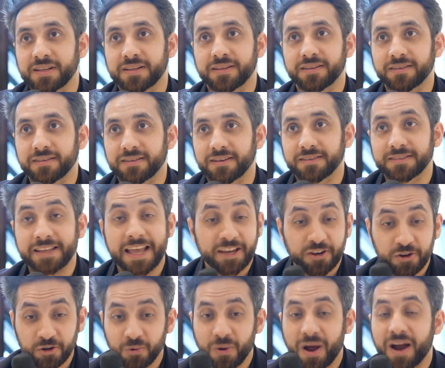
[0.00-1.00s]
and
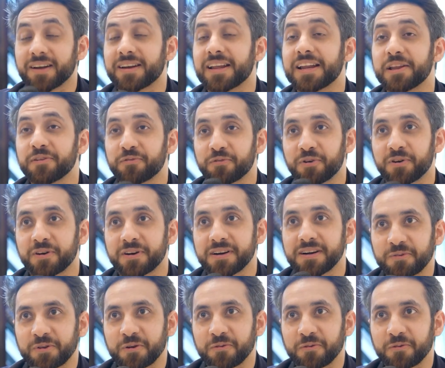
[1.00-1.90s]
thank you to ArcDaily for